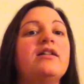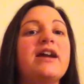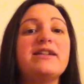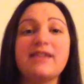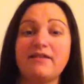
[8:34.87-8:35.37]

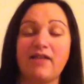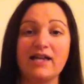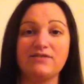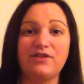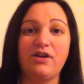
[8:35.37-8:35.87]
Like I said in the
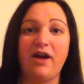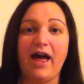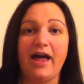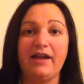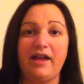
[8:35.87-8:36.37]
last video, I
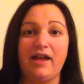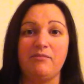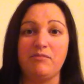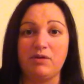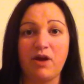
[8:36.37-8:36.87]
had
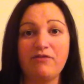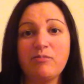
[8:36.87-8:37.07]
a midwife